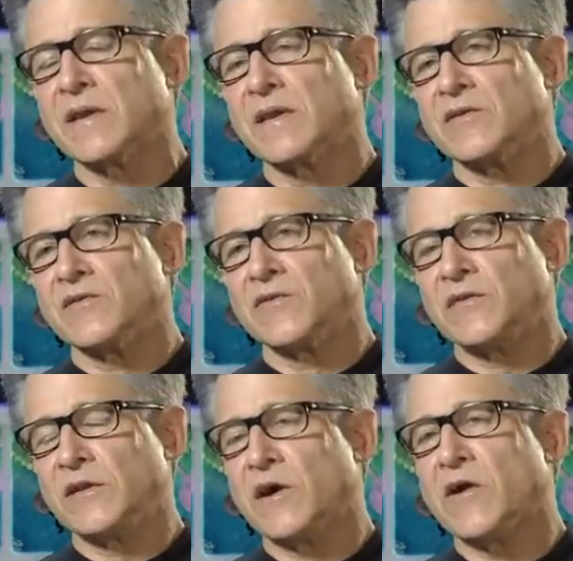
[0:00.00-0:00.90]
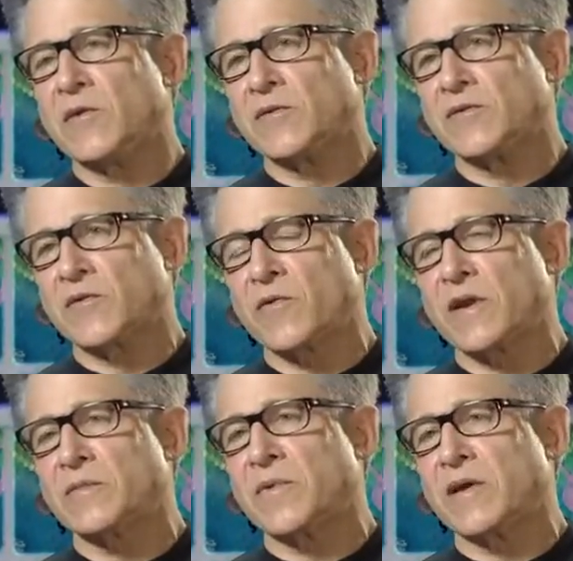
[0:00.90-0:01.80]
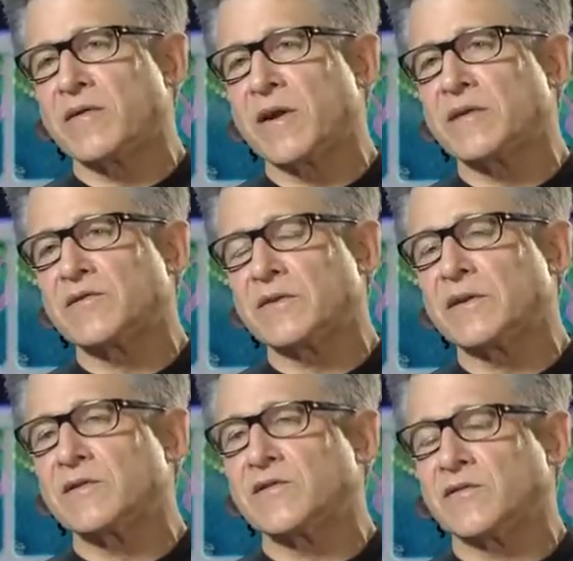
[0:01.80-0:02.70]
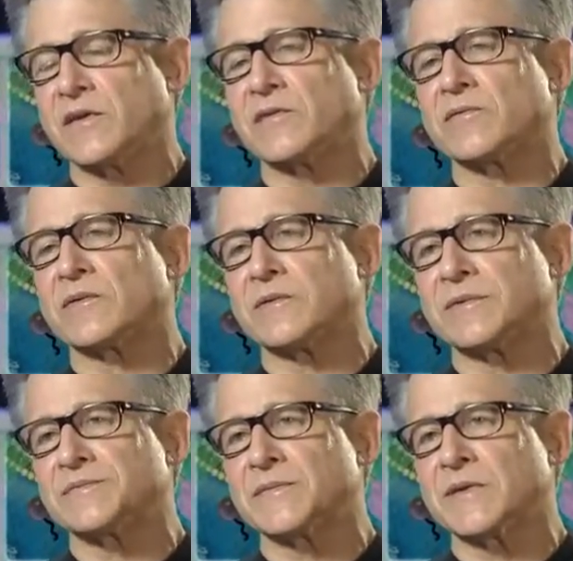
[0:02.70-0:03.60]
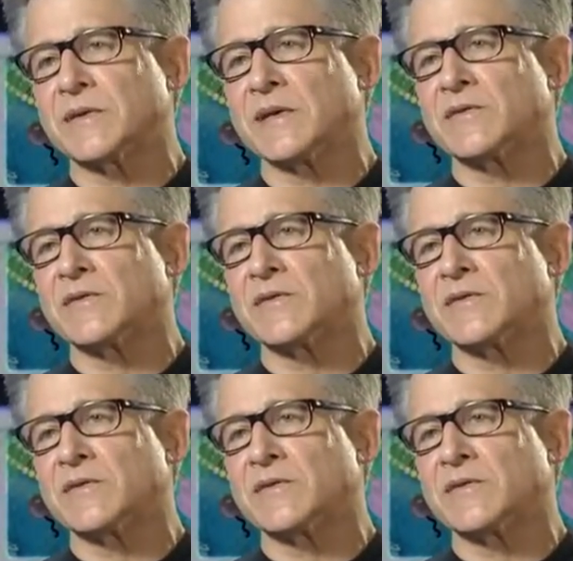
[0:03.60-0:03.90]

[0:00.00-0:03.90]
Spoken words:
CO that's created by your engine into CO2, okay?